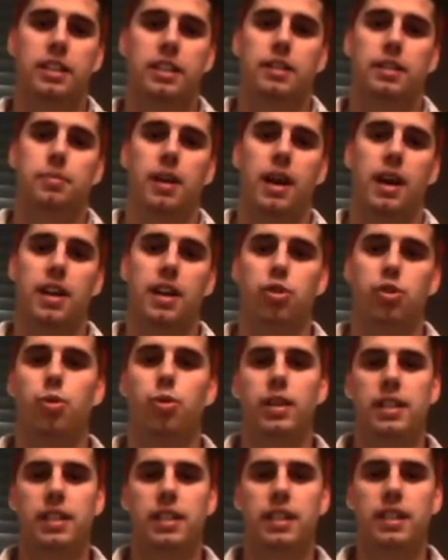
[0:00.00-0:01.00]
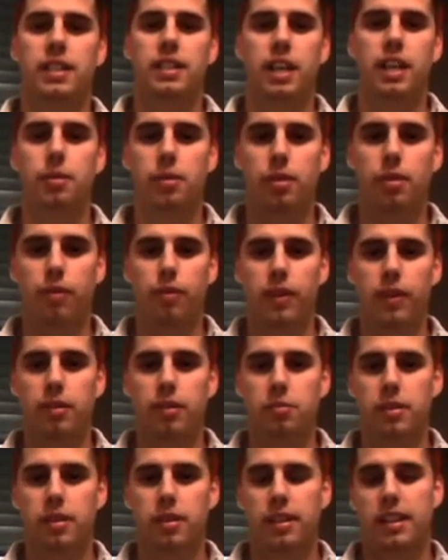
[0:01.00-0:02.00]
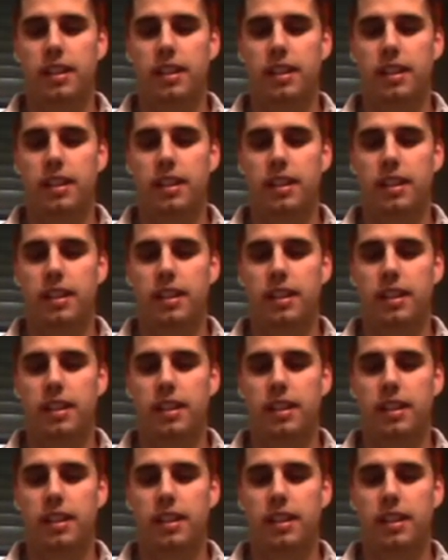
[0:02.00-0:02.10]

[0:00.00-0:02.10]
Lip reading: But as always in these types of films,